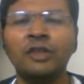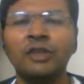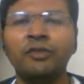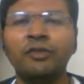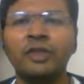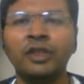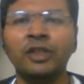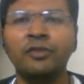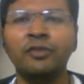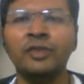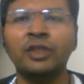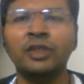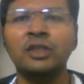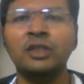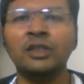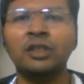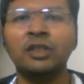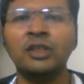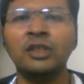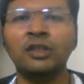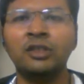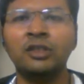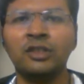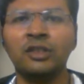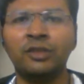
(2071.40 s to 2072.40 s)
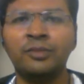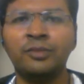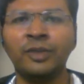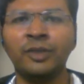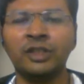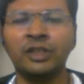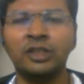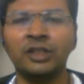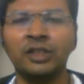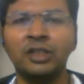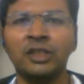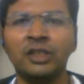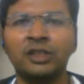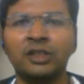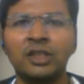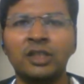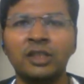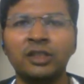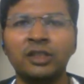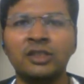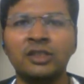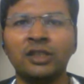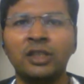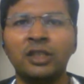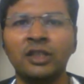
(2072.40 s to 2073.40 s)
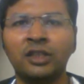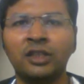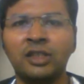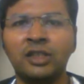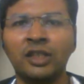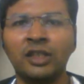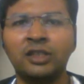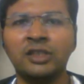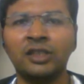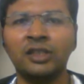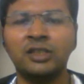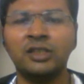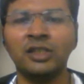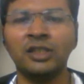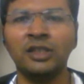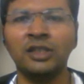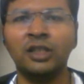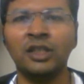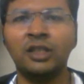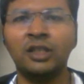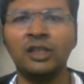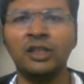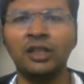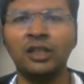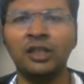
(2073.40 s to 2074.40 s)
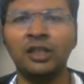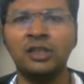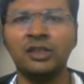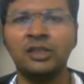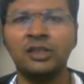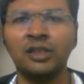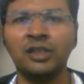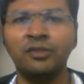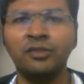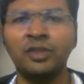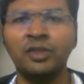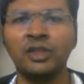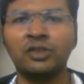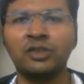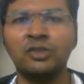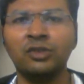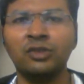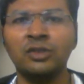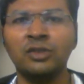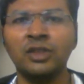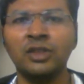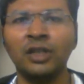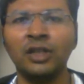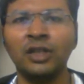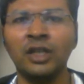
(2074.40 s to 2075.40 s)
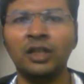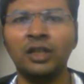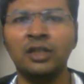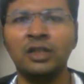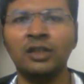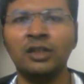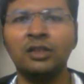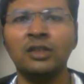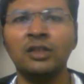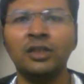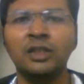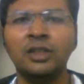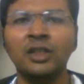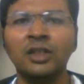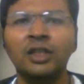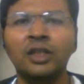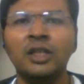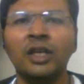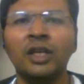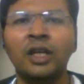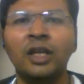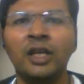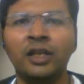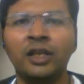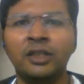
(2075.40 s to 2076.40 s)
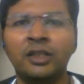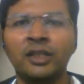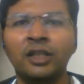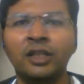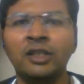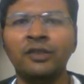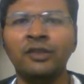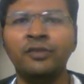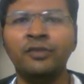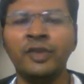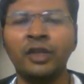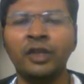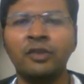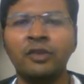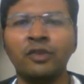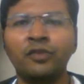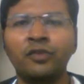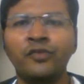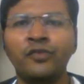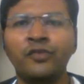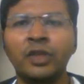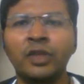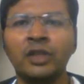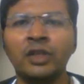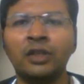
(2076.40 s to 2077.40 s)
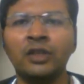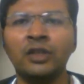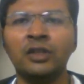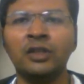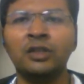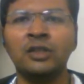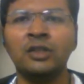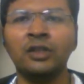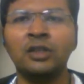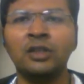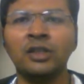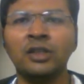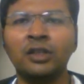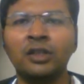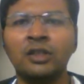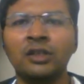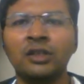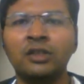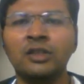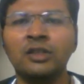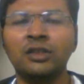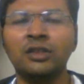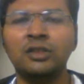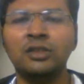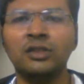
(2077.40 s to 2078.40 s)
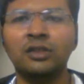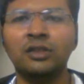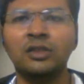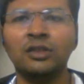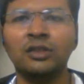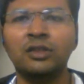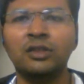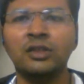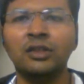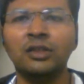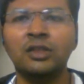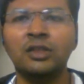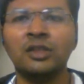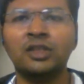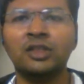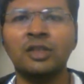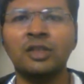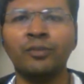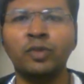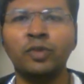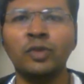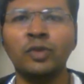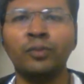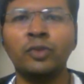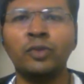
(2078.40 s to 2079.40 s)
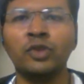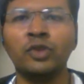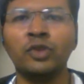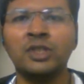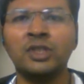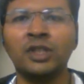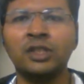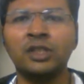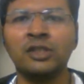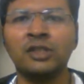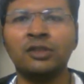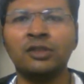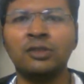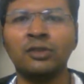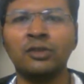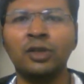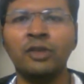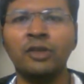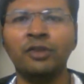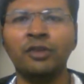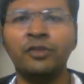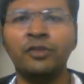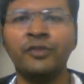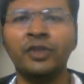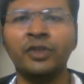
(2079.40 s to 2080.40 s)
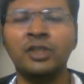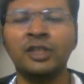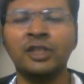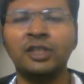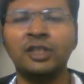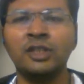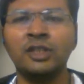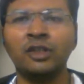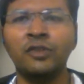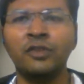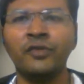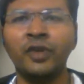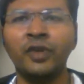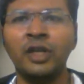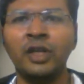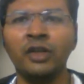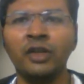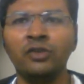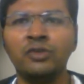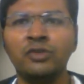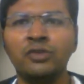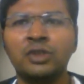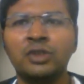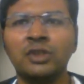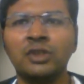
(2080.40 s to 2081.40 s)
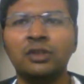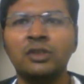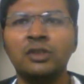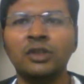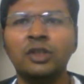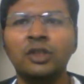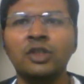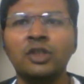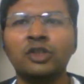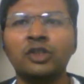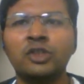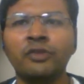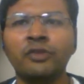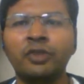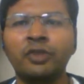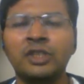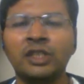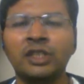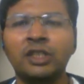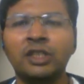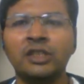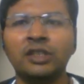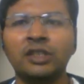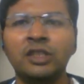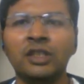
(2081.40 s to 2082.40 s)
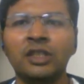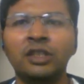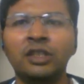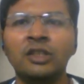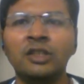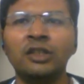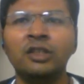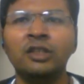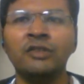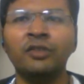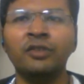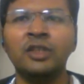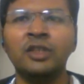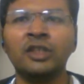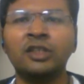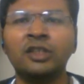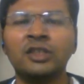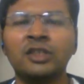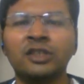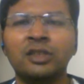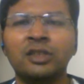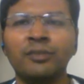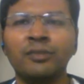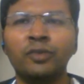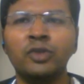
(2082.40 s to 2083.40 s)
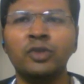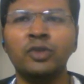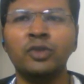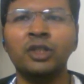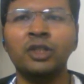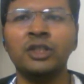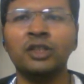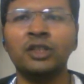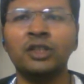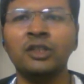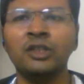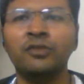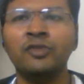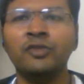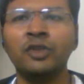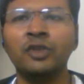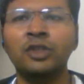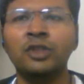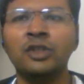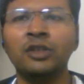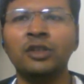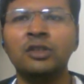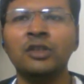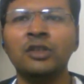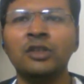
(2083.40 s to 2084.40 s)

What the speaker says: Whenever the person assigns that gets assigned that case, he works on that. And then we have configured the support process to a different set of values. So a CC work support agent would